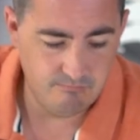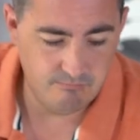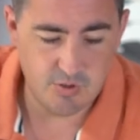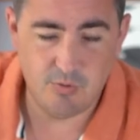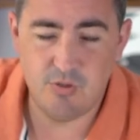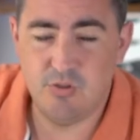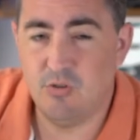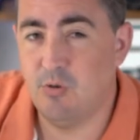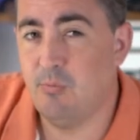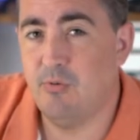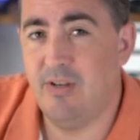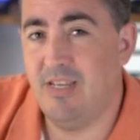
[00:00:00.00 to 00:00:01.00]
So it should
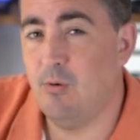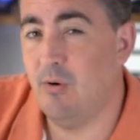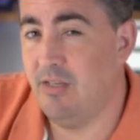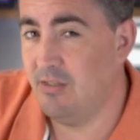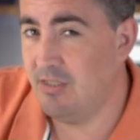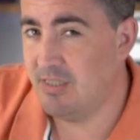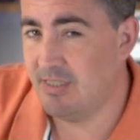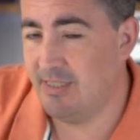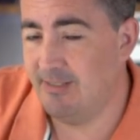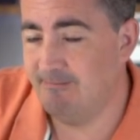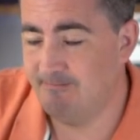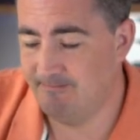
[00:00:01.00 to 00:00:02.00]
operate quite
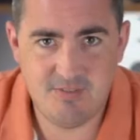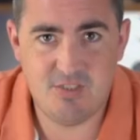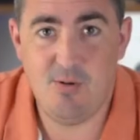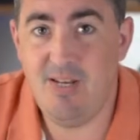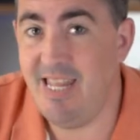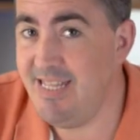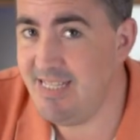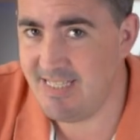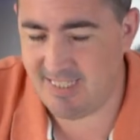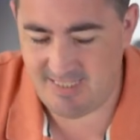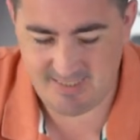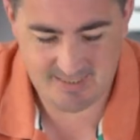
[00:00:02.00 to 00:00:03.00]
nicely. So
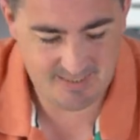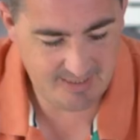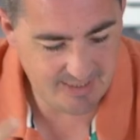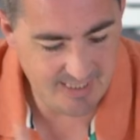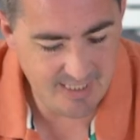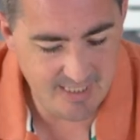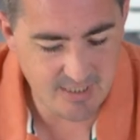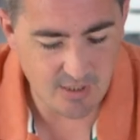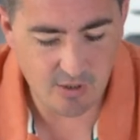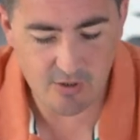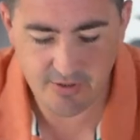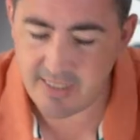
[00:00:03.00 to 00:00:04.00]
lenses. These
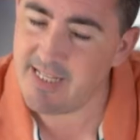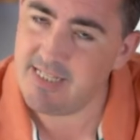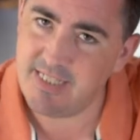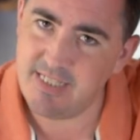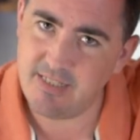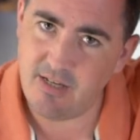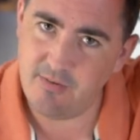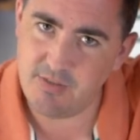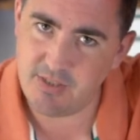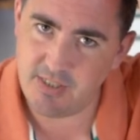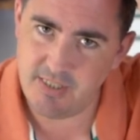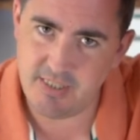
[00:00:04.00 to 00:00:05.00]
are the lenses that I've
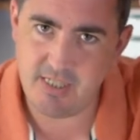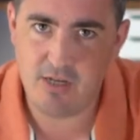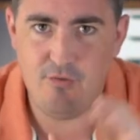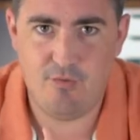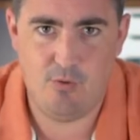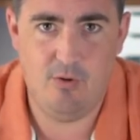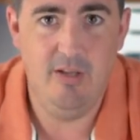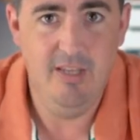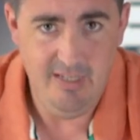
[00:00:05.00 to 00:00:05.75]
decided to go for.